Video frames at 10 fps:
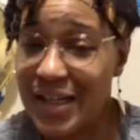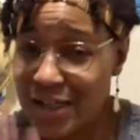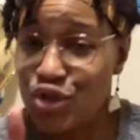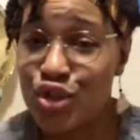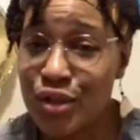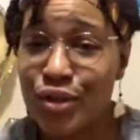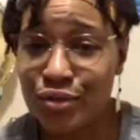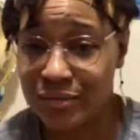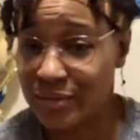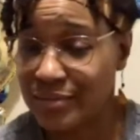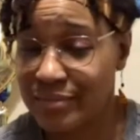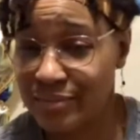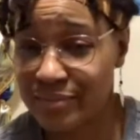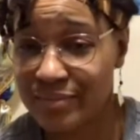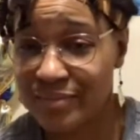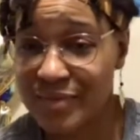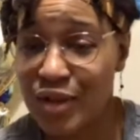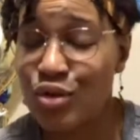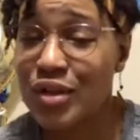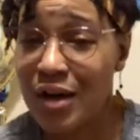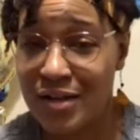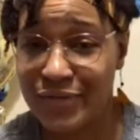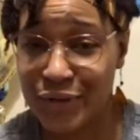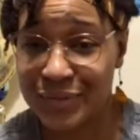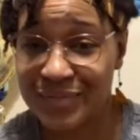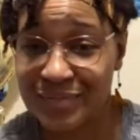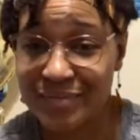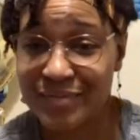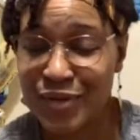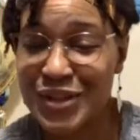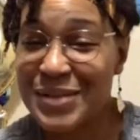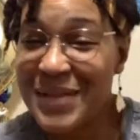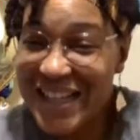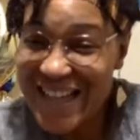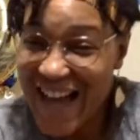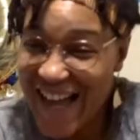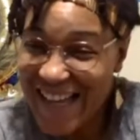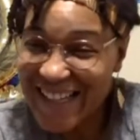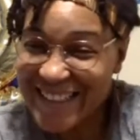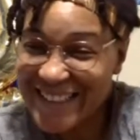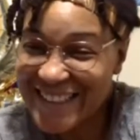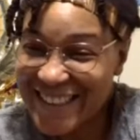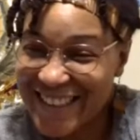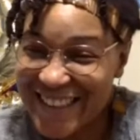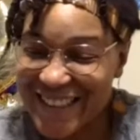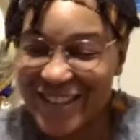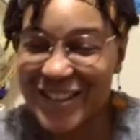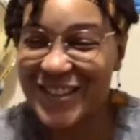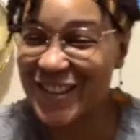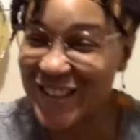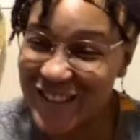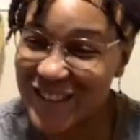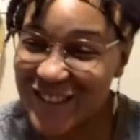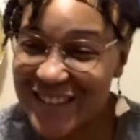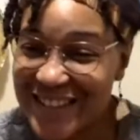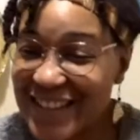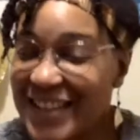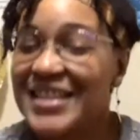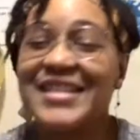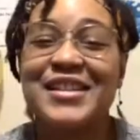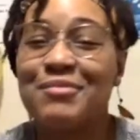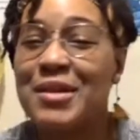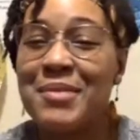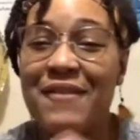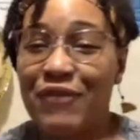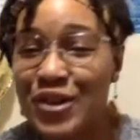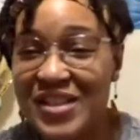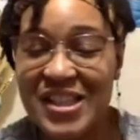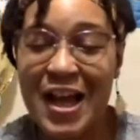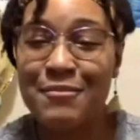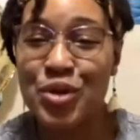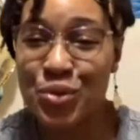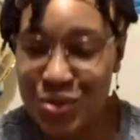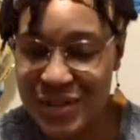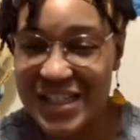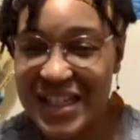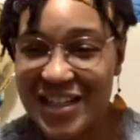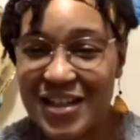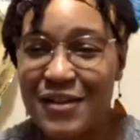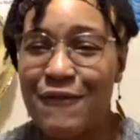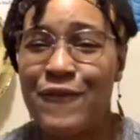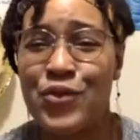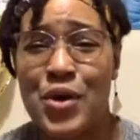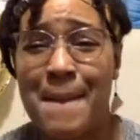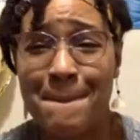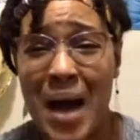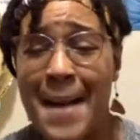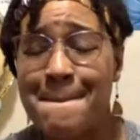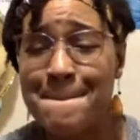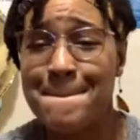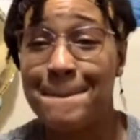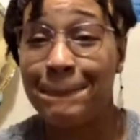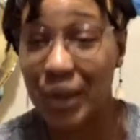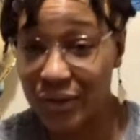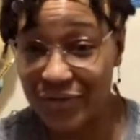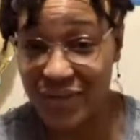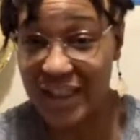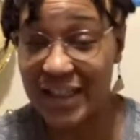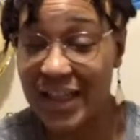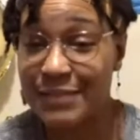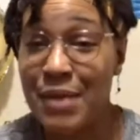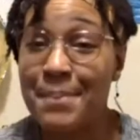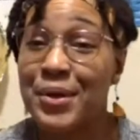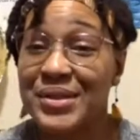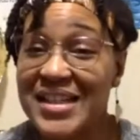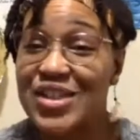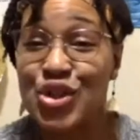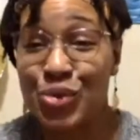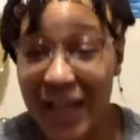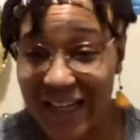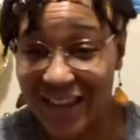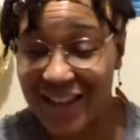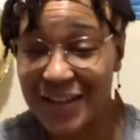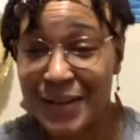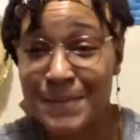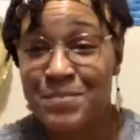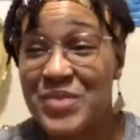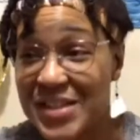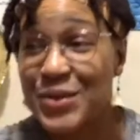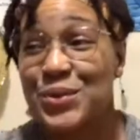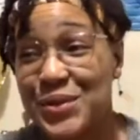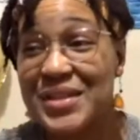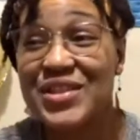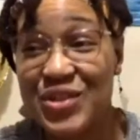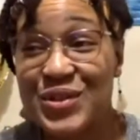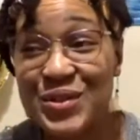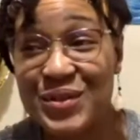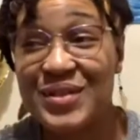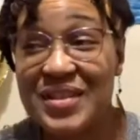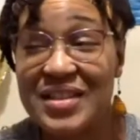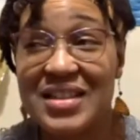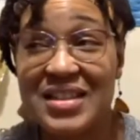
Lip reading: in June on Carnival with the Meet and I Good Cruise. It'll be my first time cruising for my birthday. Like my birthday is June 8th. This cruise is June